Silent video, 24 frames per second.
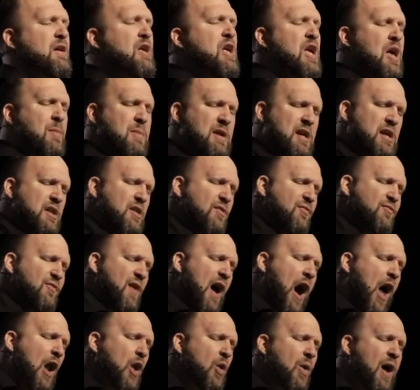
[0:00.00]
And begin to
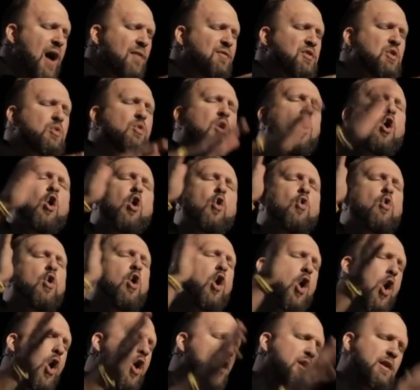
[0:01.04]
follow after you
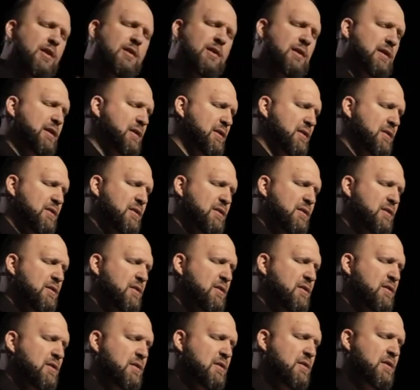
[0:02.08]
wholeheartedly
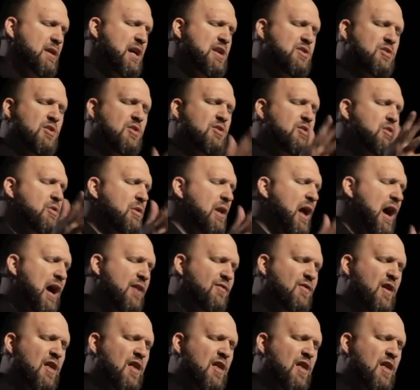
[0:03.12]
in their new life.